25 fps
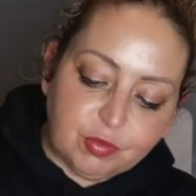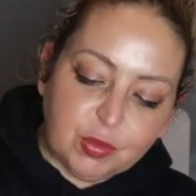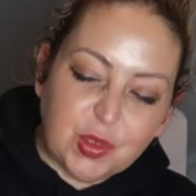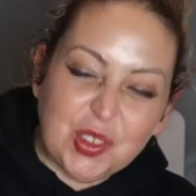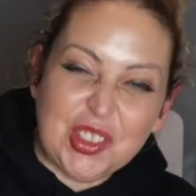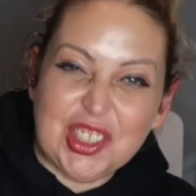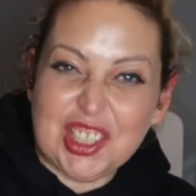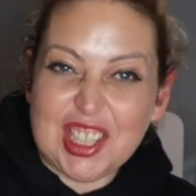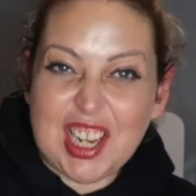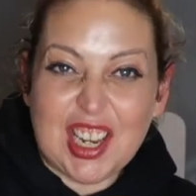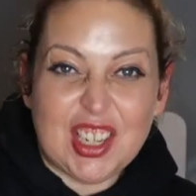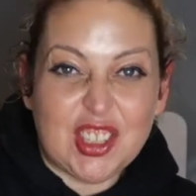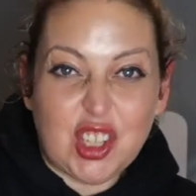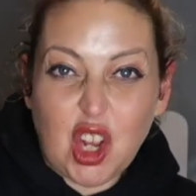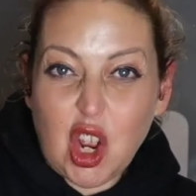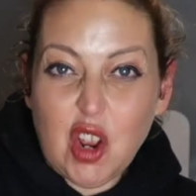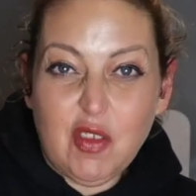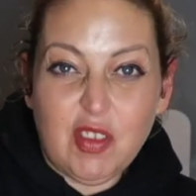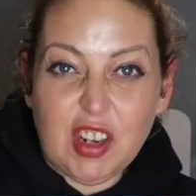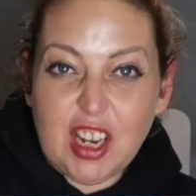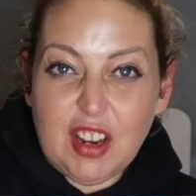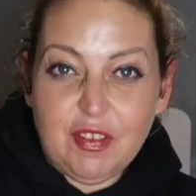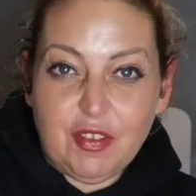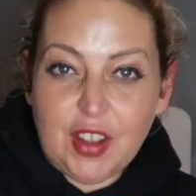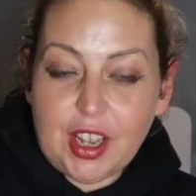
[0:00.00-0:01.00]
I wouldn't say it's
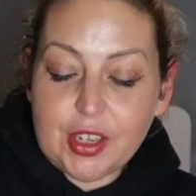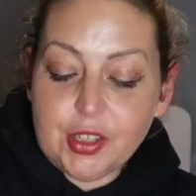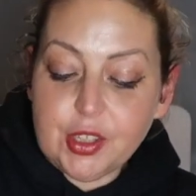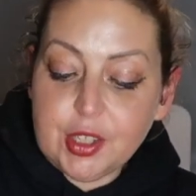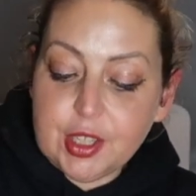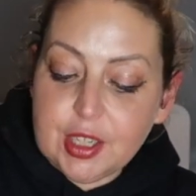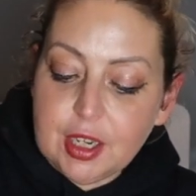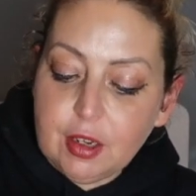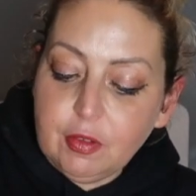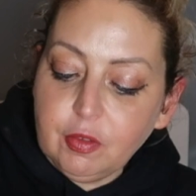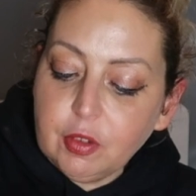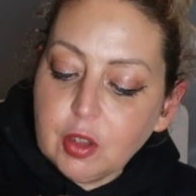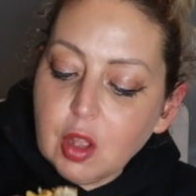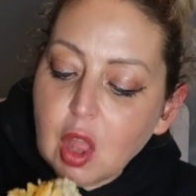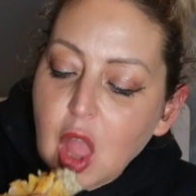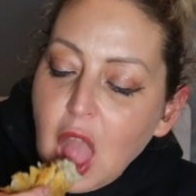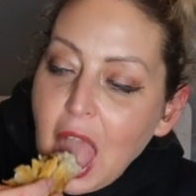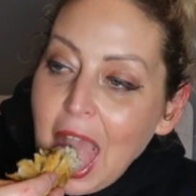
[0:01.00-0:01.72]
overly festive.